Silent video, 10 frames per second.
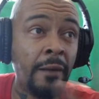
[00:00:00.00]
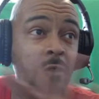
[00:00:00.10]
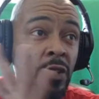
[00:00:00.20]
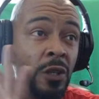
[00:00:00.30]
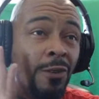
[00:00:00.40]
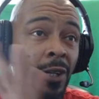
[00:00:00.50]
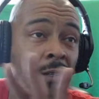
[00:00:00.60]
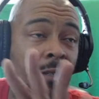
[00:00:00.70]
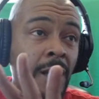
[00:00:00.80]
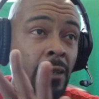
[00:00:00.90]
So you
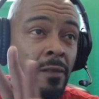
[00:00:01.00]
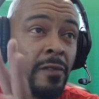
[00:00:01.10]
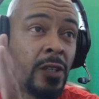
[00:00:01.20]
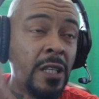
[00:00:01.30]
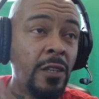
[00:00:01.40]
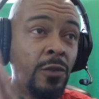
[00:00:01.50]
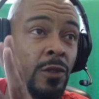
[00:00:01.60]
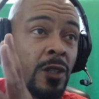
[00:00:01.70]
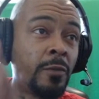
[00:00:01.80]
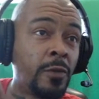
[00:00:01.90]
understand, obviously, you will
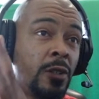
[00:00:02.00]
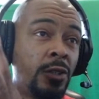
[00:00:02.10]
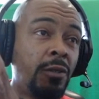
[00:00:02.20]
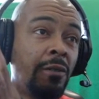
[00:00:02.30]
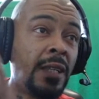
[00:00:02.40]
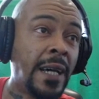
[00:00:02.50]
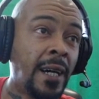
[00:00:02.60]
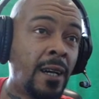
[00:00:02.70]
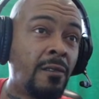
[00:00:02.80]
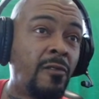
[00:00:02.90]
substitute
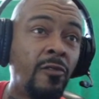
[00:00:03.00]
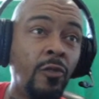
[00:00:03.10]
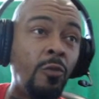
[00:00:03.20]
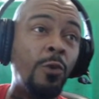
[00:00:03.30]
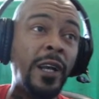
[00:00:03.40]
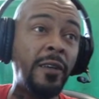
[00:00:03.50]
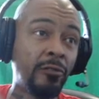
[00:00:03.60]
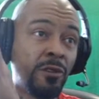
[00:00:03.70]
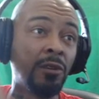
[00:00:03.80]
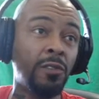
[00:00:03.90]
that for
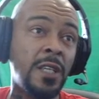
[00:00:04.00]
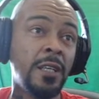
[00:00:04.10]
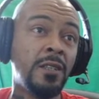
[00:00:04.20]
whatever else it is